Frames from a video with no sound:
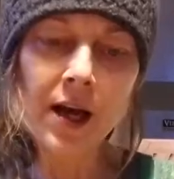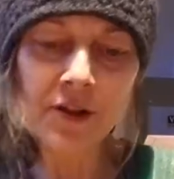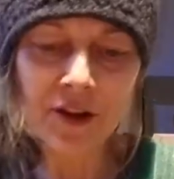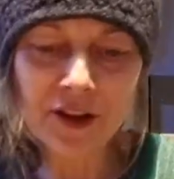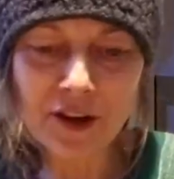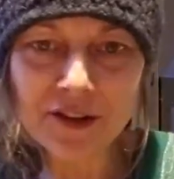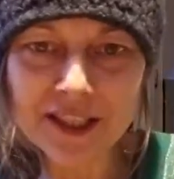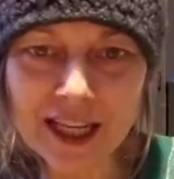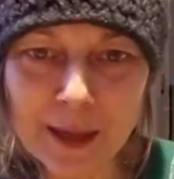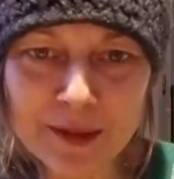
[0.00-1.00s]
Look at all the
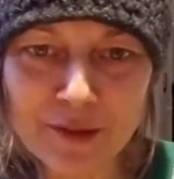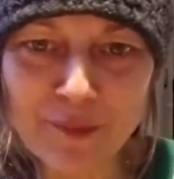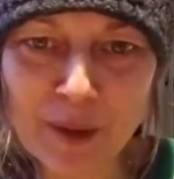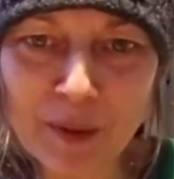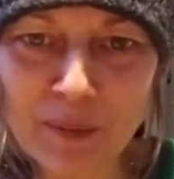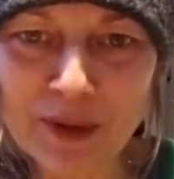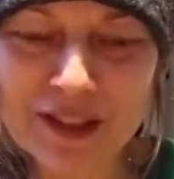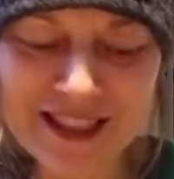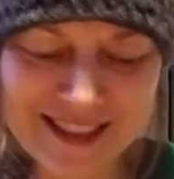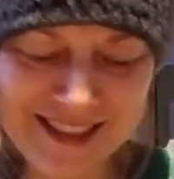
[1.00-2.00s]
tops of my peppers.